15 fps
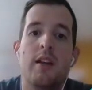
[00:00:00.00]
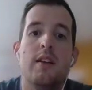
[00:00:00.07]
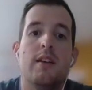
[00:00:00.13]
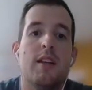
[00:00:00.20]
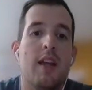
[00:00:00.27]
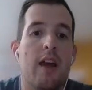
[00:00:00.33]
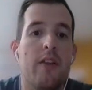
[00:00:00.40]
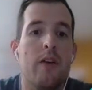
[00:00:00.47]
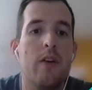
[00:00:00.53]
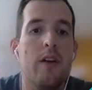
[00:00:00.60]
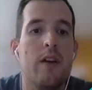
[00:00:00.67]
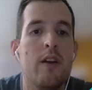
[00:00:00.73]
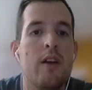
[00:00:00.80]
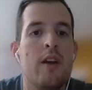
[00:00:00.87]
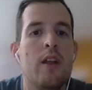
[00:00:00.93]
Together,
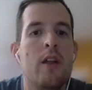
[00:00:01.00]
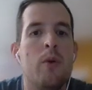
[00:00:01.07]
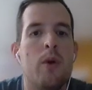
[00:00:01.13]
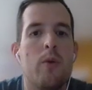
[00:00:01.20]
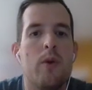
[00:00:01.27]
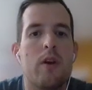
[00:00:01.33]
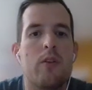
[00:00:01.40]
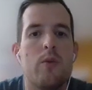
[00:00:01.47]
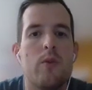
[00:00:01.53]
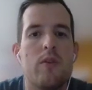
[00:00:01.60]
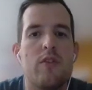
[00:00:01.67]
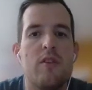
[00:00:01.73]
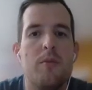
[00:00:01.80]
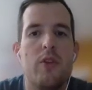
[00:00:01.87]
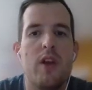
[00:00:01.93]
we worked through a
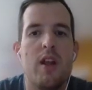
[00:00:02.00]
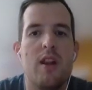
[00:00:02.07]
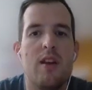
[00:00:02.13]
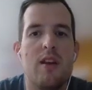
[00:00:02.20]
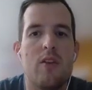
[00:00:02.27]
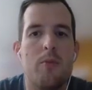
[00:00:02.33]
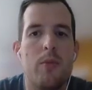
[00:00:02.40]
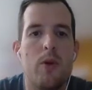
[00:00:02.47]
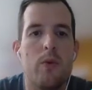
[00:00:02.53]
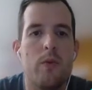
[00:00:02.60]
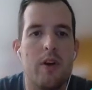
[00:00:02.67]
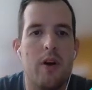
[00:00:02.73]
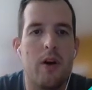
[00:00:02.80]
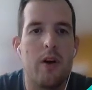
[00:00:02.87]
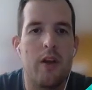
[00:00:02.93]
simulated dispute
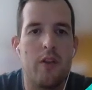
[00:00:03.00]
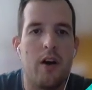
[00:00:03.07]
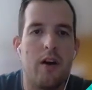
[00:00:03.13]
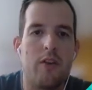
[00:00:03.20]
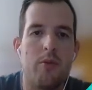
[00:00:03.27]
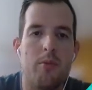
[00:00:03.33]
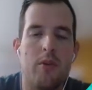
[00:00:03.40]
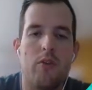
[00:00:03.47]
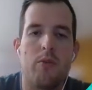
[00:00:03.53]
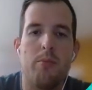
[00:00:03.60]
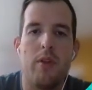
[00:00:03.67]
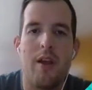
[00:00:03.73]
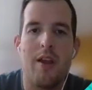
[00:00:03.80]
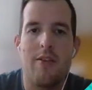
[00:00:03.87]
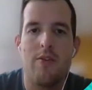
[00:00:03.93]
regarding the hospital's
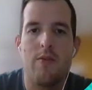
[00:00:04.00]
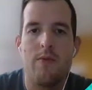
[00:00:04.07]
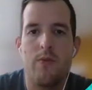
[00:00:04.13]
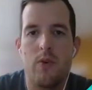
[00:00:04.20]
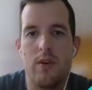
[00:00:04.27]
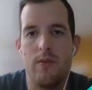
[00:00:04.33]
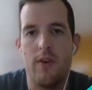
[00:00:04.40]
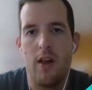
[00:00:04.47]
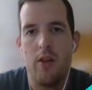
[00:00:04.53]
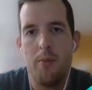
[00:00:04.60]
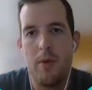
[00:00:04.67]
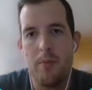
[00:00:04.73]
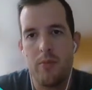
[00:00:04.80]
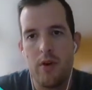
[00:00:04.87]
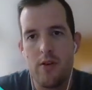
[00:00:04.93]
plans for
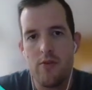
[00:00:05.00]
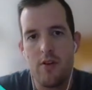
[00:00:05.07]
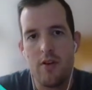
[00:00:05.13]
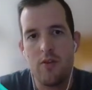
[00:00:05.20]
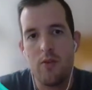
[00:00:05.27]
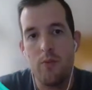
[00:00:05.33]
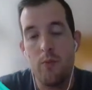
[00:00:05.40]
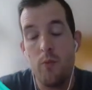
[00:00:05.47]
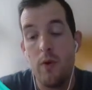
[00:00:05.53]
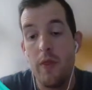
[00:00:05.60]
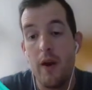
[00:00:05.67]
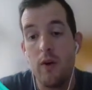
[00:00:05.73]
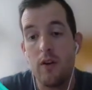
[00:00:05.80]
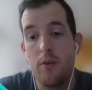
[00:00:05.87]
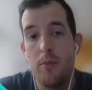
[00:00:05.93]
development projects
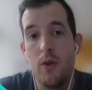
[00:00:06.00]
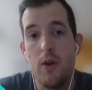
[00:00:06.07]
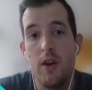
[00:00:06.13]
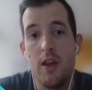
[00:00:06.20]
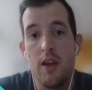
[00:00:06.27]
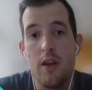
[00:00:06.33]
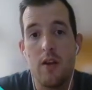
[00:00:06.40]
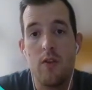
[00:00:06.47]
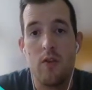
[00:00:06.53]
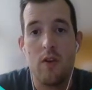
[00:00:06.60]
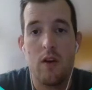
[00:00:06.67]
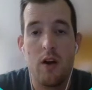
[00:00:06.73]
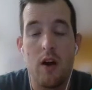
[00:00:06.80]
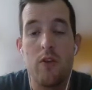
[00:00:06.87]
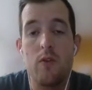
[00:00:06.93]
without community
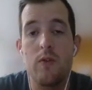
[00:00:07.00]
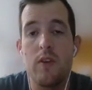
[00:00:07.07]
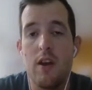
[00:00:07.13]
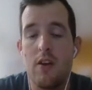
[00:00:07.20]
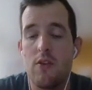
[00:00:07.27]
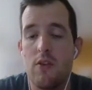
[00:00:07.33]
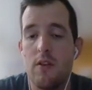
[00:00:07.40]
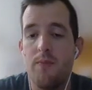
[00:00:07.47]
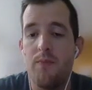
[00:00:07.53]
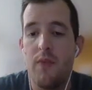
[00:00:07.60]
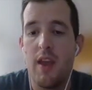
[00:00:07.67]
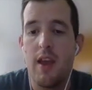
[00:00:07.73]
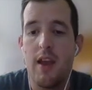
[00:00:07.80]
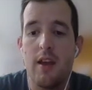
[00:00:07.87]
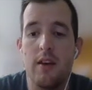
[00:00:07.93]
consultation
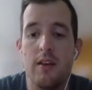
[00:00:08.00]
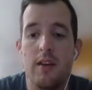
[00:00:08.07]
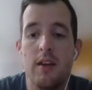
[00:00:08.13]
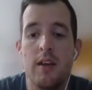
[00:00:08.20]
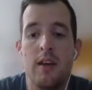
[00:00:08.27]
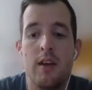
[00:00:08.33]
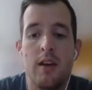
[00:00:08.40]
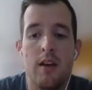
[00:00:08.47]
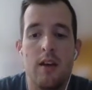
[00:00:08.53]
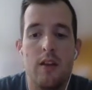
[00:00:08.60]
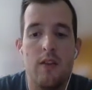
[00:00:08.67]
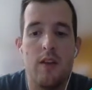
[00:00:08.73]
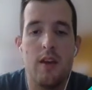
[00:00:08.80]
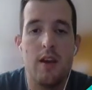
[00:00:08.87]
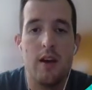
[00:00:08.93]
and
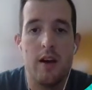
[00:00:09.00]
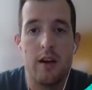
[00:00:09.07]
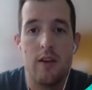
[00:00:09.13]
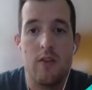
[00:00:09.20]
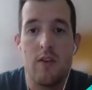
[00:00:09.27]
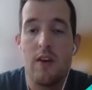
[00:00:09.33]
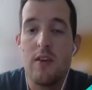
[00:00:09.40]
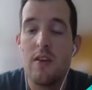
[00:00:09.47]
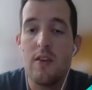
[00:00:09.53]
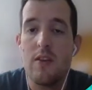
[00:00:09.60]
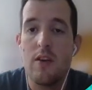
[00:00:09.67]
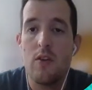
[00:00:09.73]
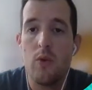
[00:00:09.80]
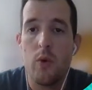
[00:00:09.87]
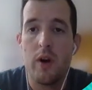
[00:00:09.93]
the
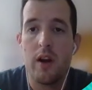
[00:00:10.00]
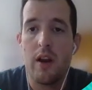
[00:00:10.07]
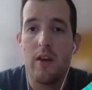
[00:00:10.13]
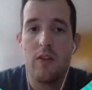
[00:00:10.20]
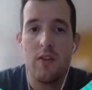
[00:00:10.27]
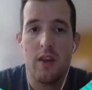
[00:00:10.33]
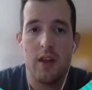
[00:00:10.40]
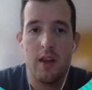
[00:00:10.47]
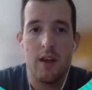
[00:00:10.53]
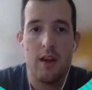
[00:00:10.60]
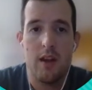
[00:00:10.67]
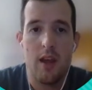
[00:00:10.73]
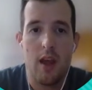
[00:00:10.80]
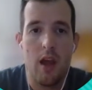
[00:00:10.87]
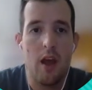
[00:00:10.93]
CCC's organized sit-in
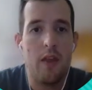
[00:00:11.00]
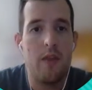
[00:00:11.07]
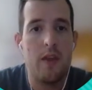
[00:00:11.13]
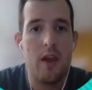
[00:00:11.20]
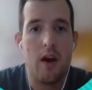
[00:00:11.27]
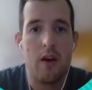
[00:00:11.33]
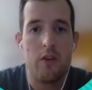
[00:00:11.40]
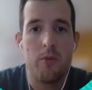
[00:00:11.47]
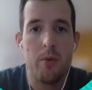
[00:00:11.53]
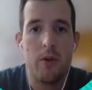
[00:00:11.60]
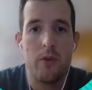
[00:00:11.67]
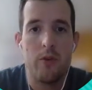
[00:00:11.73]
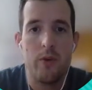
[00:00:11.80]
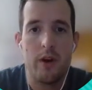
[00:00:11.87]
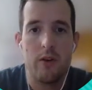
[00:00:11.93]
at the hospital
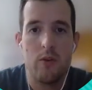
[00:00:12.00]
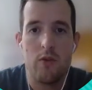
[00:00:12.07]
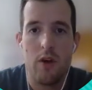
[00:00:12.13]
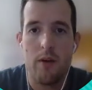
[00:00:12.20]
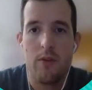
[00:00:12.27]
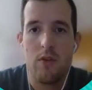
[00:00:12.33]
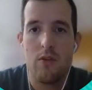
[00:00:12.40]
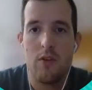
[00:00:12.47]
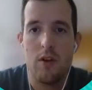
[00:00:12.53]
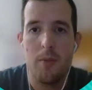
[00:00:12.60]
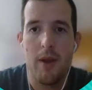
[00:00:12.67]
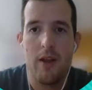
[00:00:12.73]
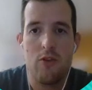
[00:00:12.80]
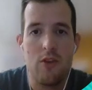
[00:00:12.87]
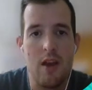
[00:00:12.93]
director's office to
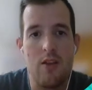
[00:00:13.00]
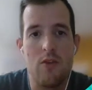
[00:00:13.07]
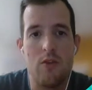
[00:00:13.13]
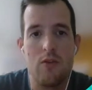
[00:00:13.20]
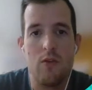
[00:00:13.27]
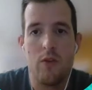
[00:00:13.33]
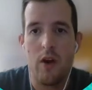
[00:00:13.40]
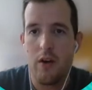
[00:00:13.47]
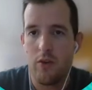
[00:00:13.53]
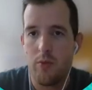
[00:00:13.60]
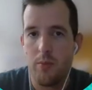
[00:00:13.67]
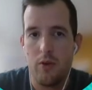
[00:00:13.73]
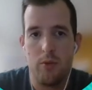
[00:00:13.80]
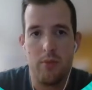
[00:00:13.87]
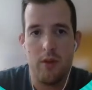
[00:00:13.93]
demand changes to the
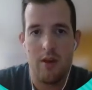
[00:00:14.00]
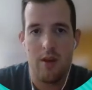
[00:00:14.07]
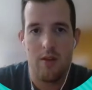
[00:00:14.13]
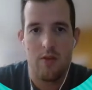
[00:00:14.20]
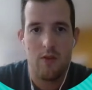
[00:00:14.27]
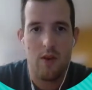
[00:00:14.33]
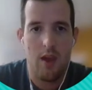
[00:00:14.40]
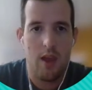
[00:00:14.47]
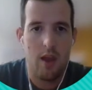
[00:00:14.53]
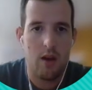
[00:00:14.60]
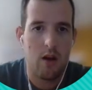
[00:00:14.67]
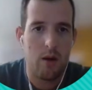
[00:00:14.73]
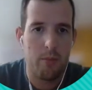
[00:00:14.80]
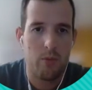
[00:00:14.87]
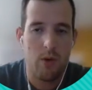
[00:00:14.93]
hospital plans and
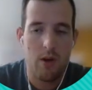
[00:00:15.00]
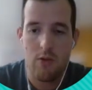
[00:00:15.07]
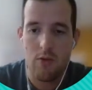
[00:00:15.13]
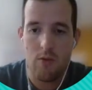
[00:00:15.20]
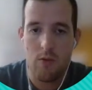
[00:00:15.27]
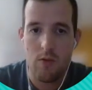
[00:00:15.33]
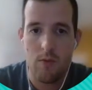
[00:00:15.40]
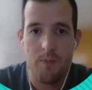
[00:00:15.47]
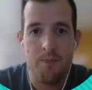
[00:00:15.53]
operations.